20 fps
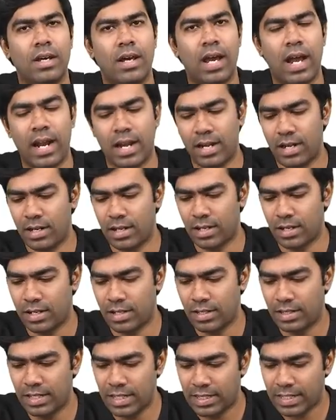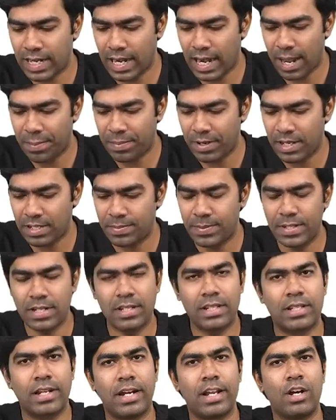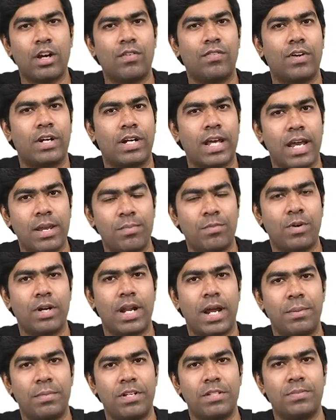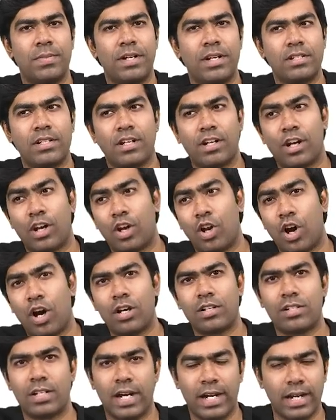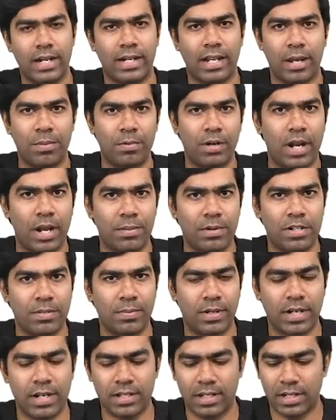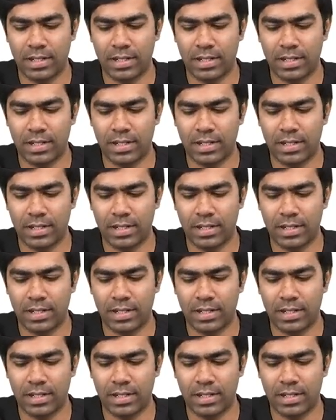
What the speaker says: And this can happen especially in the setting of a type 1 diabetes mellitus and a long-standing type 2 diabetes mellitus,